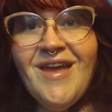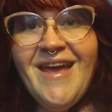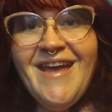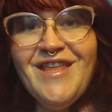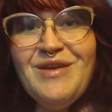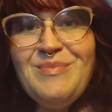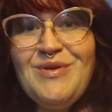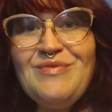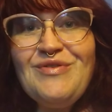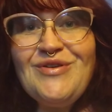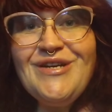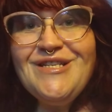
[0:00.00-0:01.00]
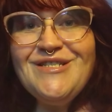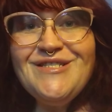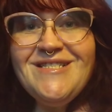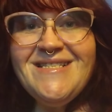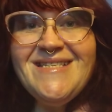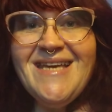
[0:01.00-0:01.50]
Hey there, beautiful
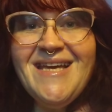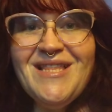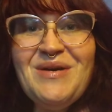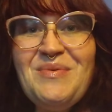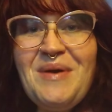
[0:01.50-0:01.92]
creatures. It's Kayla.